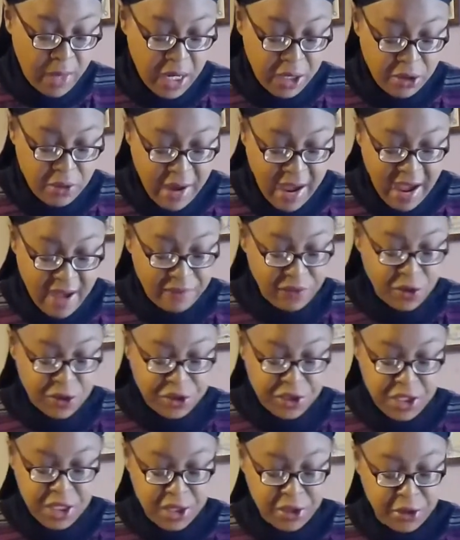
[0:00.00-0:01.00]
and you have your
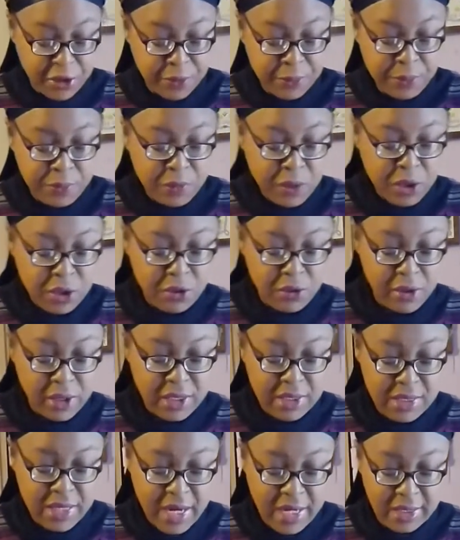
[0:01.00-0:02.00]
center, you're
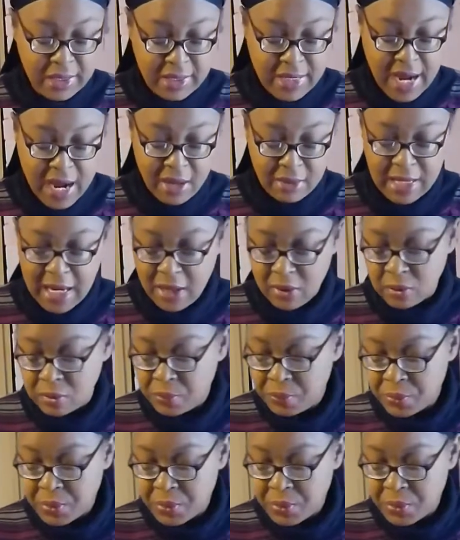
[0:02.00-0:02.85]
going to take the dowel out.